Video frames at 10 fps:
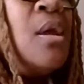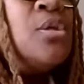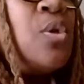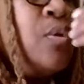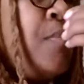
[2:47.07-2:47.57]

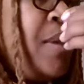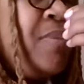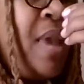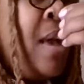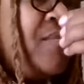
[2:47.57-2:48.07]
So you may
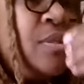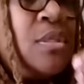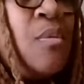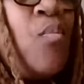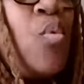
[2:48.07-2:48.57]
be having
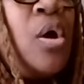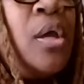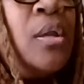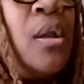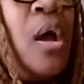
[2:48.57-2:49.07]

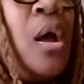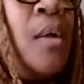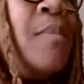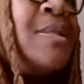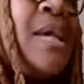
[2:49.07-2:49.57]
someone
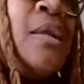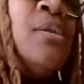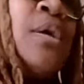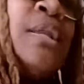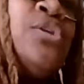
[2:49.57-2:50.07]
um, that's kind of
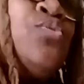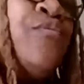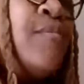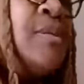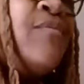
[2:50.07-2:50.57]
looking at you
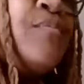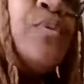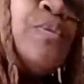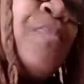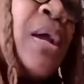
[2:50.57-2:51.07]
from a different
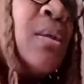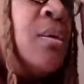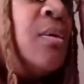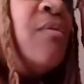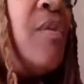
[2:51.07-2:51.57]

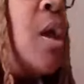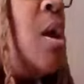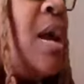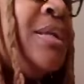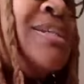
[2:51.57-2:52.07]
perspective,
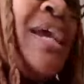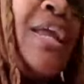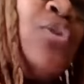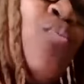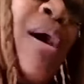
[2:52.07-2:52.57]
kind of
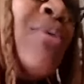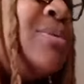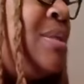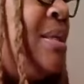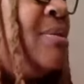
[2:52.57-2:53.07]
checking you out, seeing